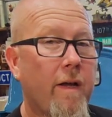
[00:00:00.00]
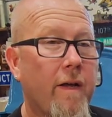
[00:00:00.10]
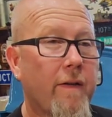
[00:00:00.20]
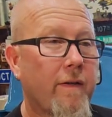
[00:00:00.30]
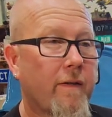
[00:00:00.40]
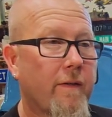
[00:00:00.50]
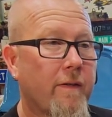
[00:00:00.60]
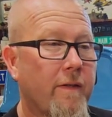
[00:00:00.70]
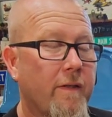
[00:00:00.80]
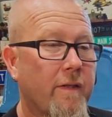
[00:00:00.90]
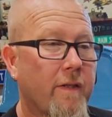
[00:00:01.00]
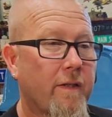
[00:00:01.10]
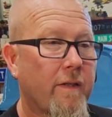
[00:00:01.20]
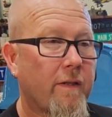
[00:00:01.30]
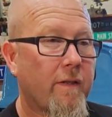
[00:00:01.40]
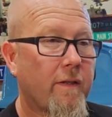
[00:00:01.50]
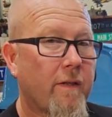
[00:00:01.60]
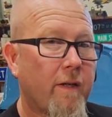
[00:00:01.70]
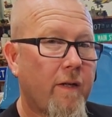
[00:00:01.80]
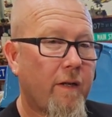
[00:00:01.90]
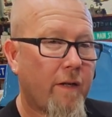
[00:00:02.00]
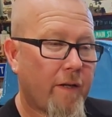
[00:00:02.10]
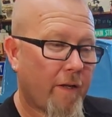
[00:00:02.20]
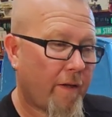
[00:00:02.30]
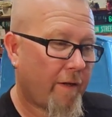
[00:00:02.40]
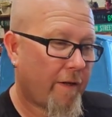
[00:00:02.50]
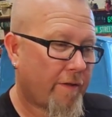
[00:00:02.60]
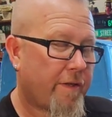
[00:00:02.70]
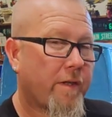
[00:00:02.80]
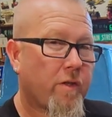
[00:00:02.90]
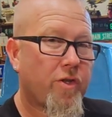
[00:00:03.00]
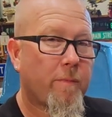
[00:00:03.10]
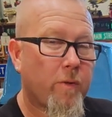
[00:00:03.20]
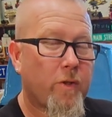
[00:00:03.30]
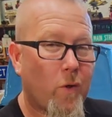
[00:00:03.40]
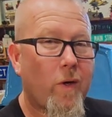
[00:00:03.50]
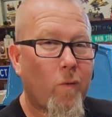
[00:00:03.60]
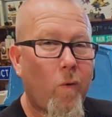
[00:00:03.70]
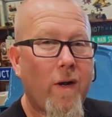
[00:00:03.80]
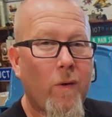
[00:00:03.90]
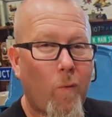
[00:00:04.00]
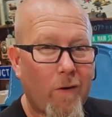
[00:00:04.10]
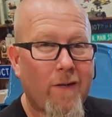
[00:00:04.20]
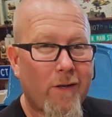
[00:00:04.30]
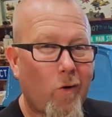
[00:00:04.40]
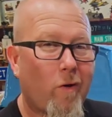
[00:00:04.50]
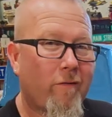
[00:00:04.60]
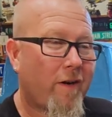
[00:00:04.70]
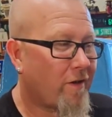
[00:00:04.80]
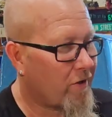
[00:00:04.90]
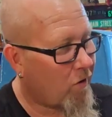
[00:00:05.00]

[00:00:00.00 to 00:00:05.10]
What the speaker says: And he said his dealership was the only one that worked on Corvairs,